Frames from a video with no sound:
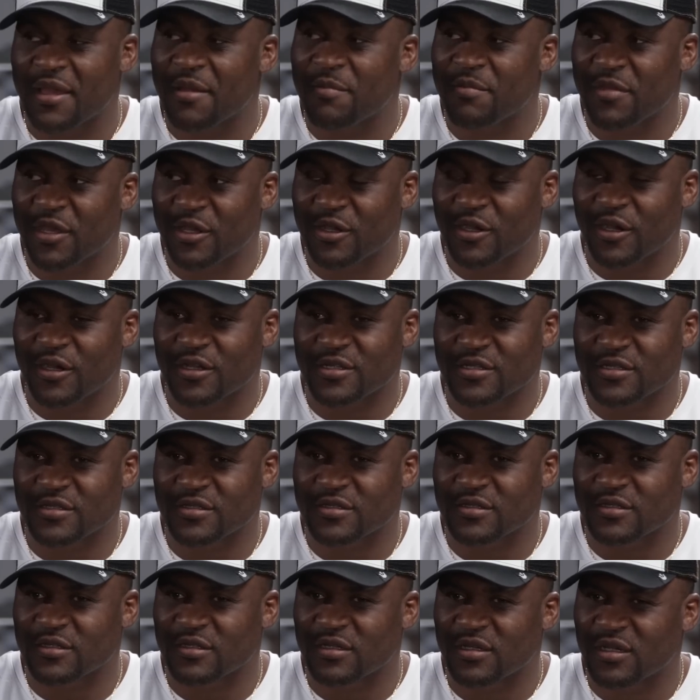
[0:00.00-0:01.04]

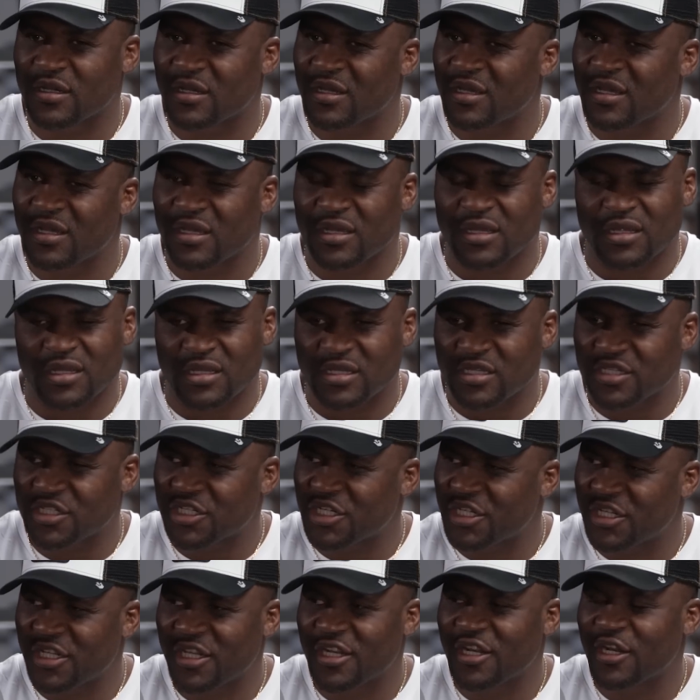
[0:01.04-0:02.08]
because
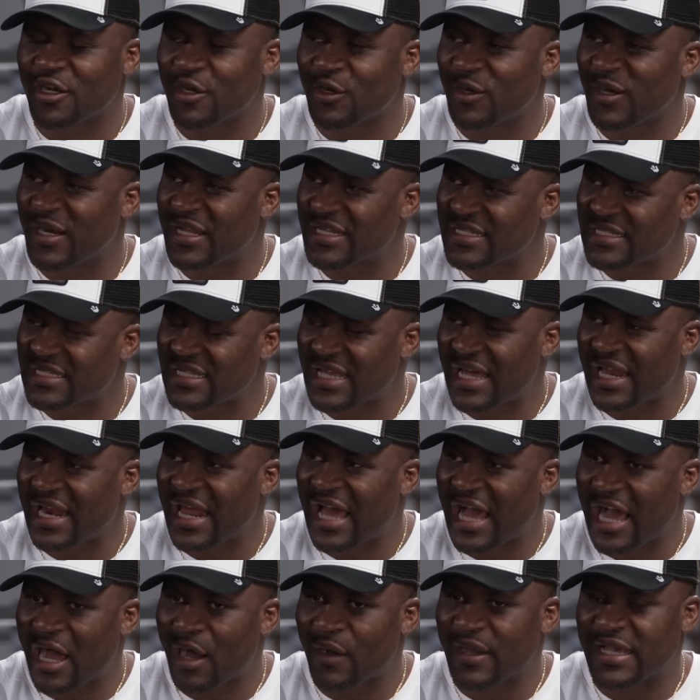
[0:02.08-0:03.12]
she didn't understand
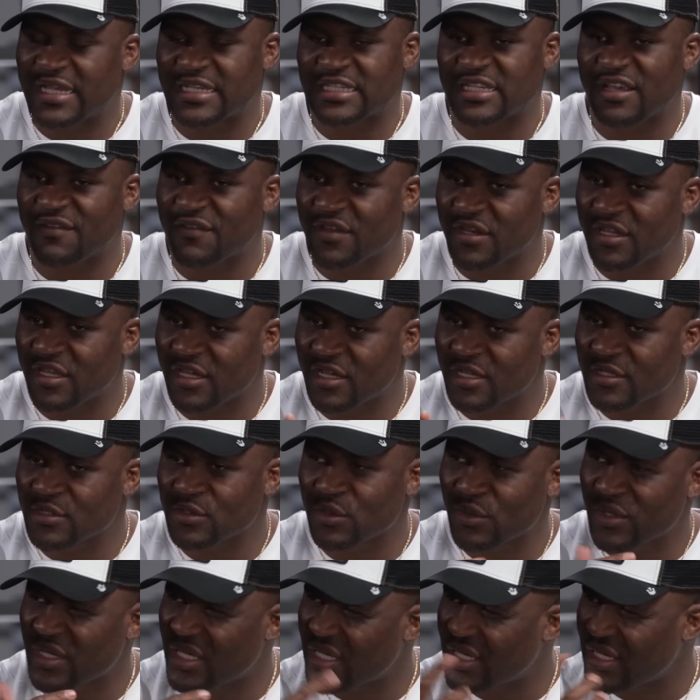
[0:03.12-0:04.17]
how a seven years
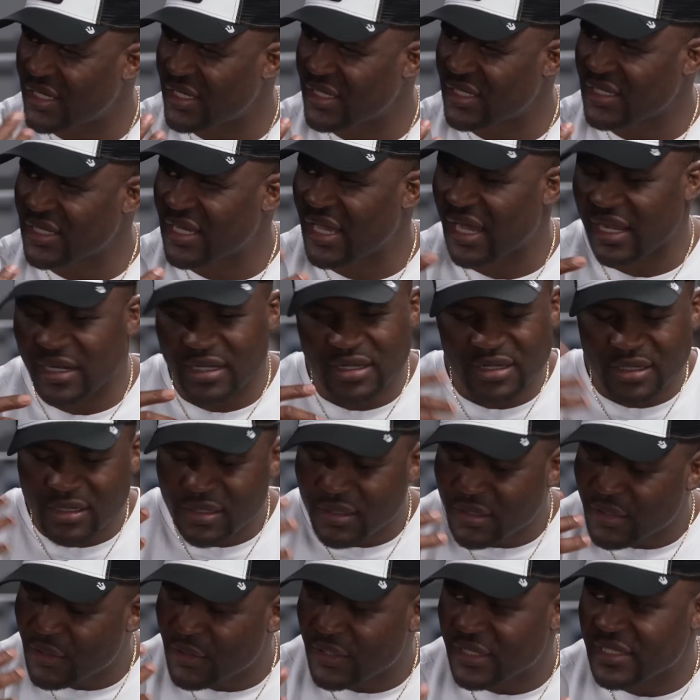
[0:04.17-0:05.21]
old kid can
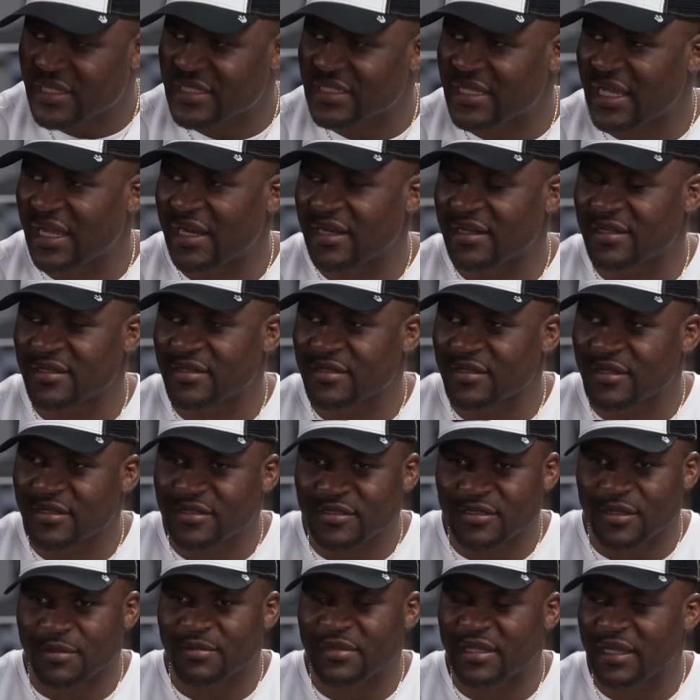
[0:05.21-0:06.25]
understand
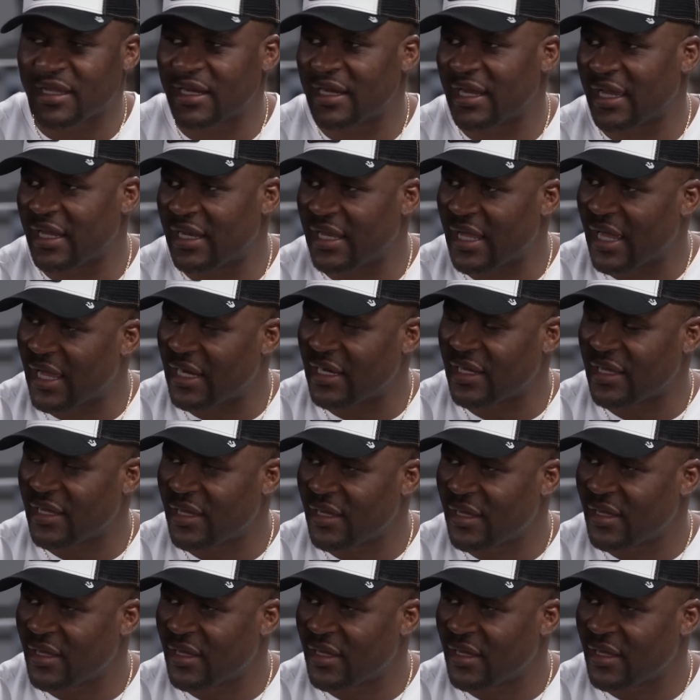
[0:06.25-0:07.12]
something like that,